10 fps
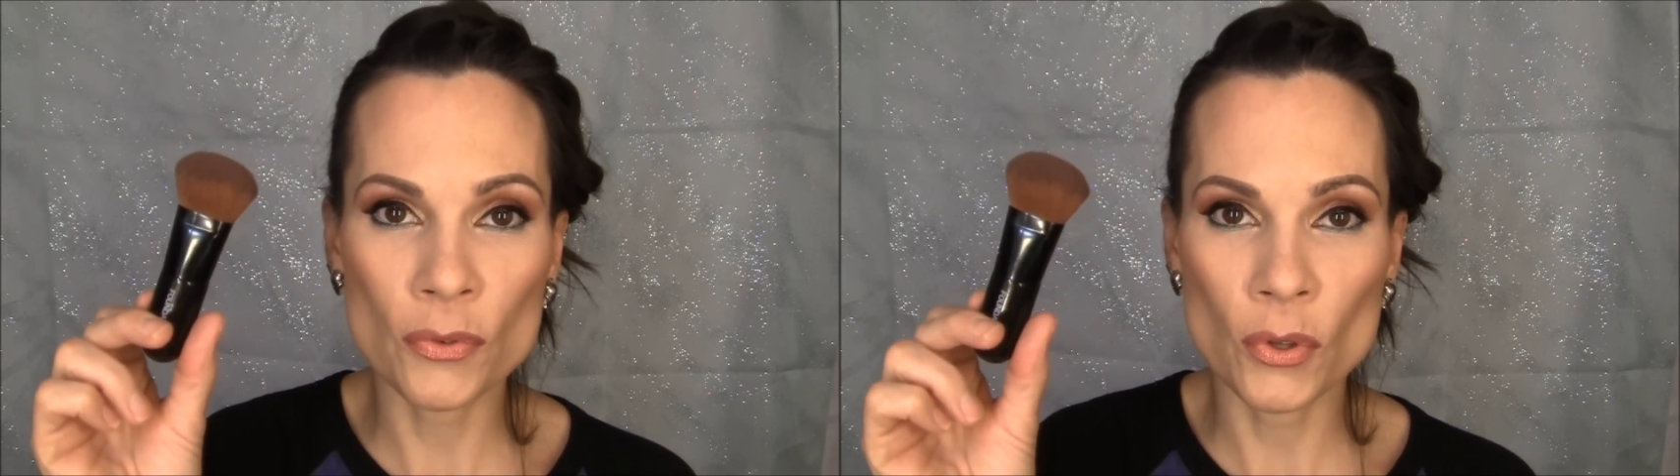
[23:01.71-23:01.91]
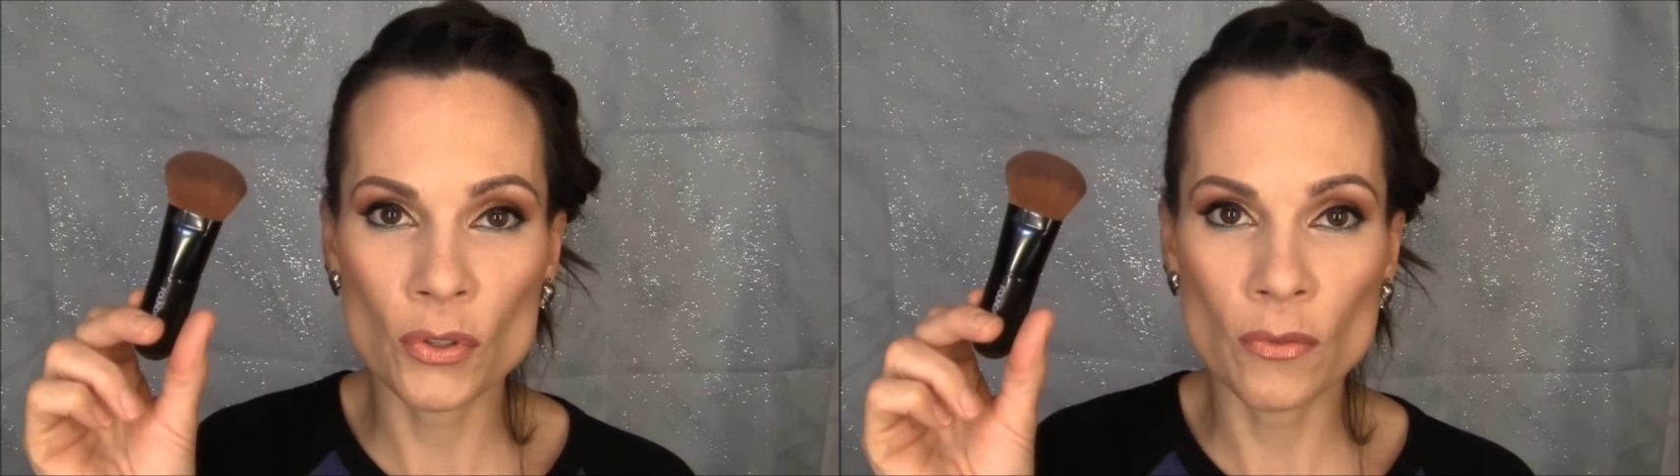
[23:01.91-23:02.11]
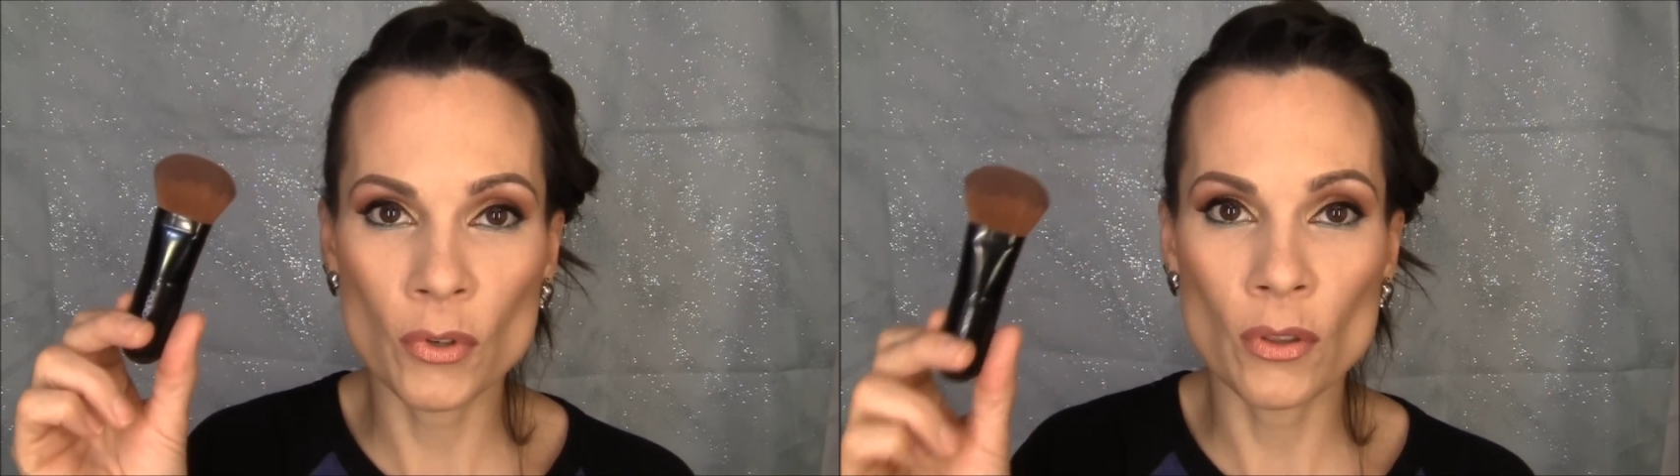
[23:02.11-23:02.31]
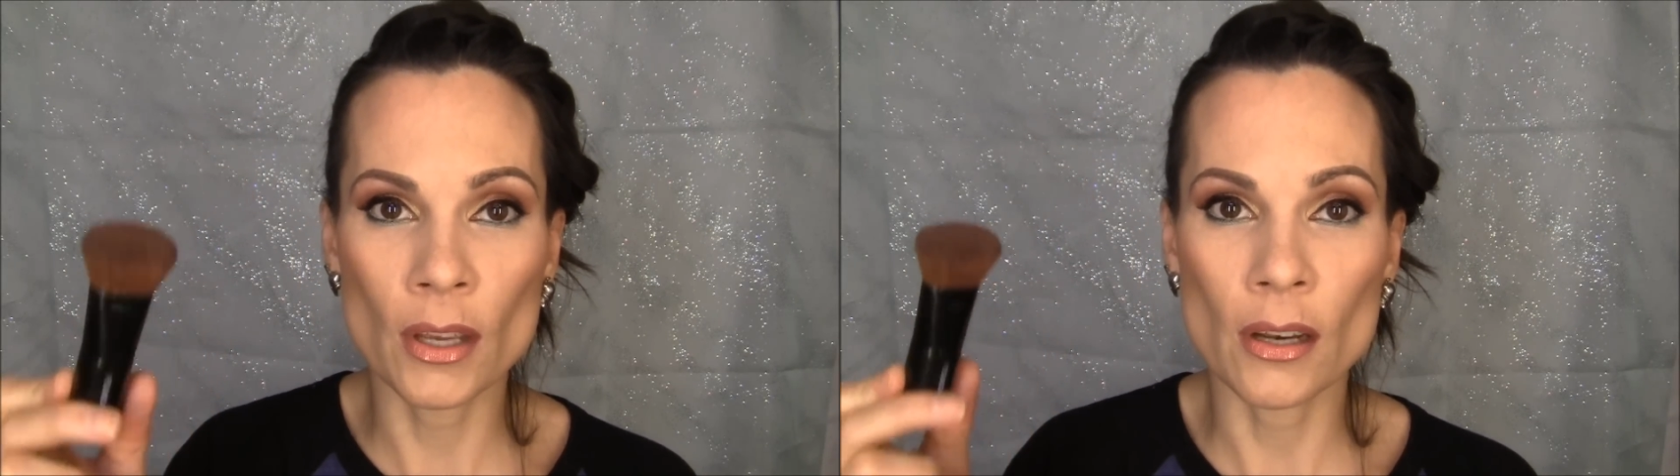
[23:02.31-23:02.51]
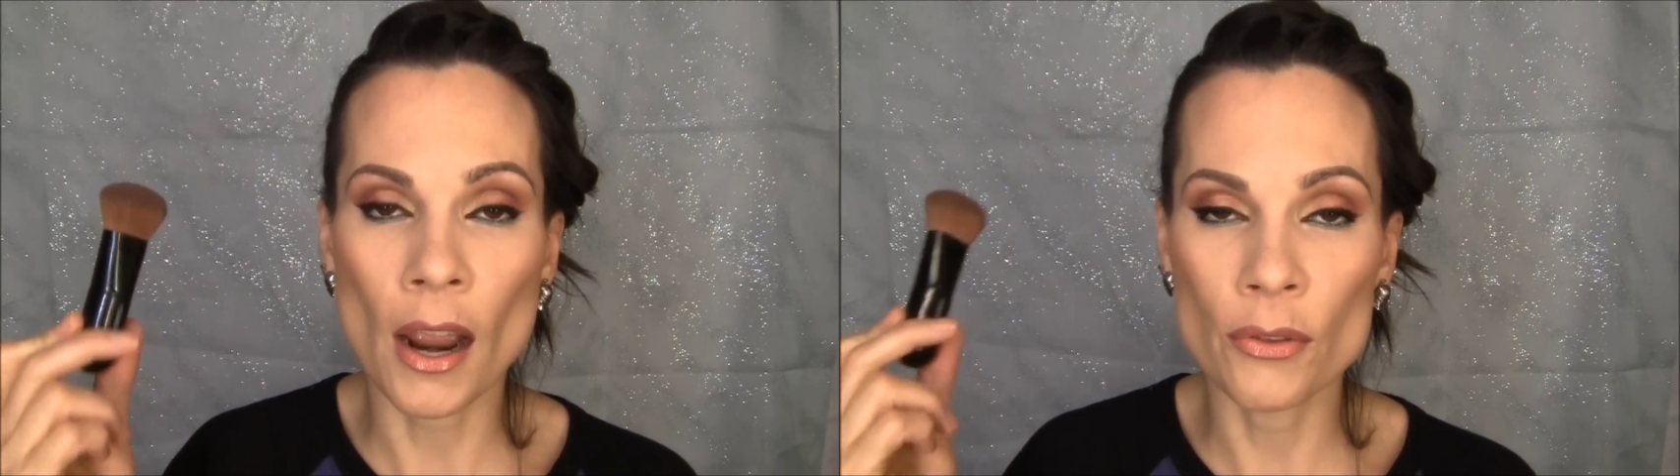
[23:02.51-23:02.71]
for those of you
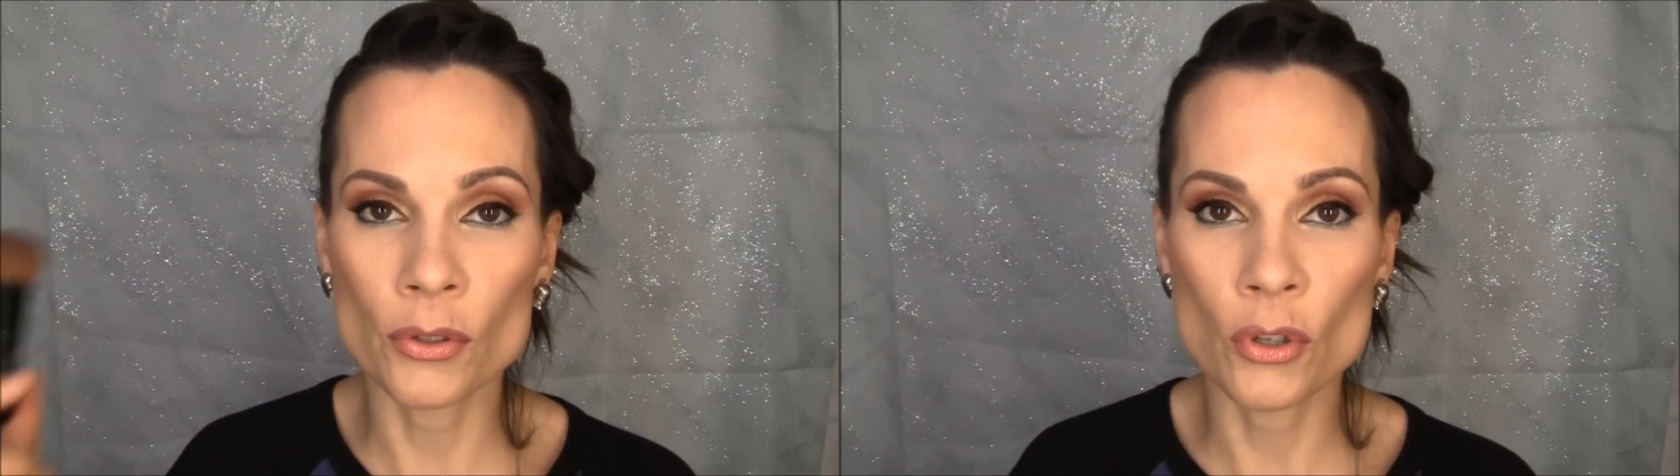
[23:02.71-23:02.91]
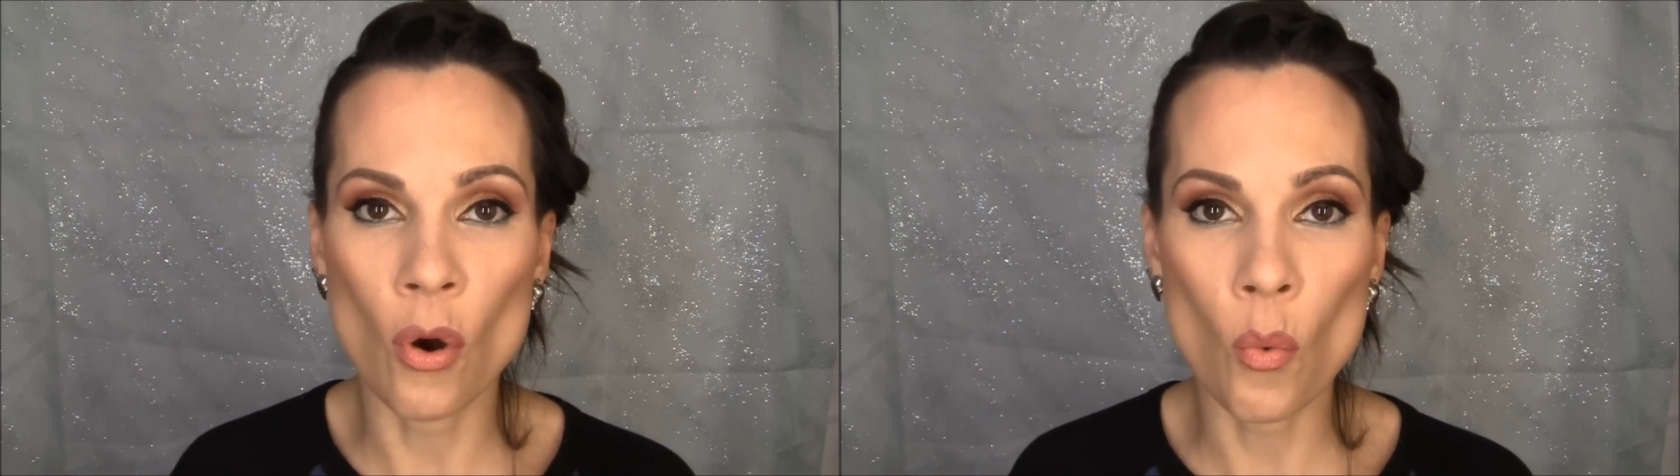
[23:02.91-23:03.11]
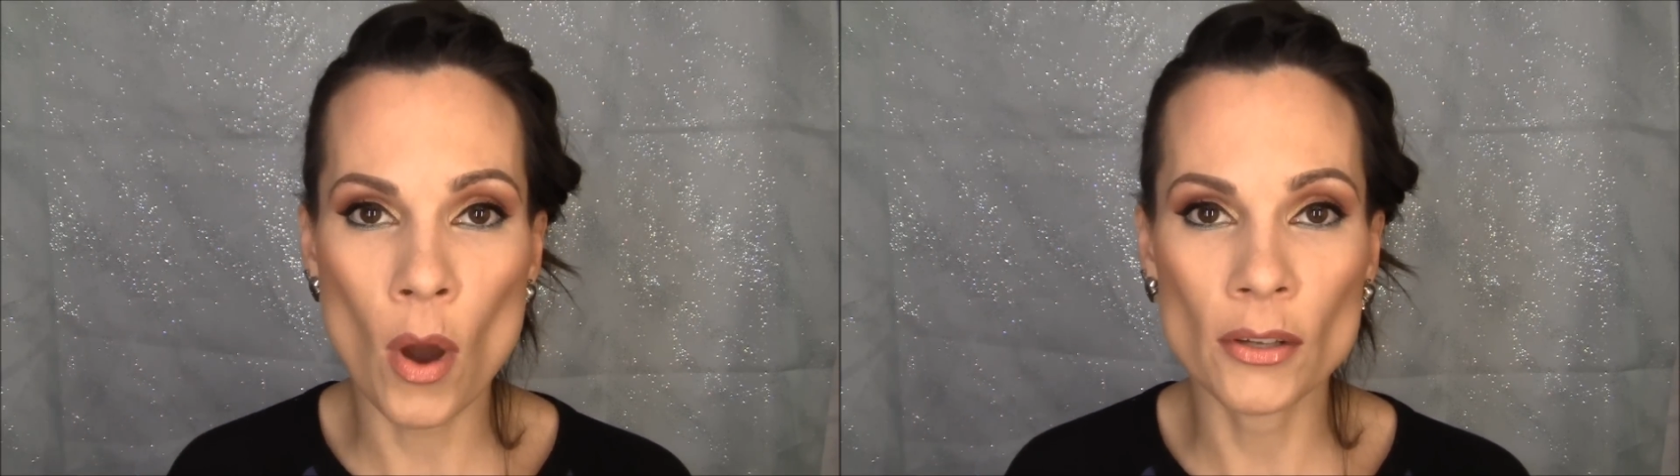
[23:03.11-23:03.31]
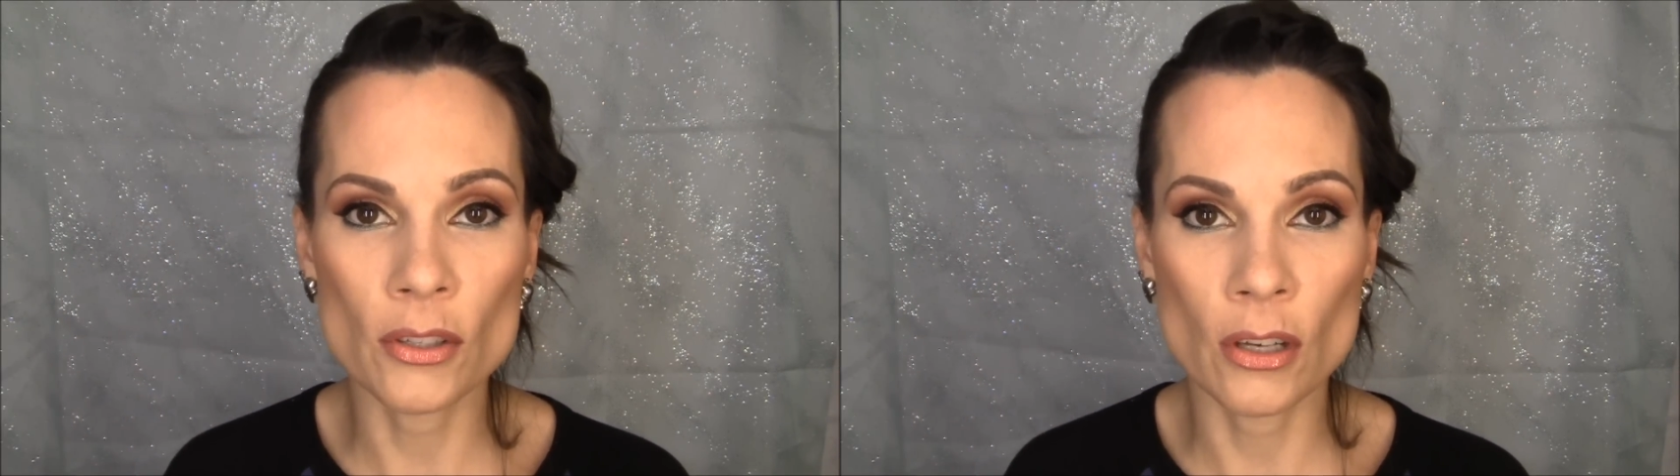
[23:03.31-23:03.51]
that either don't want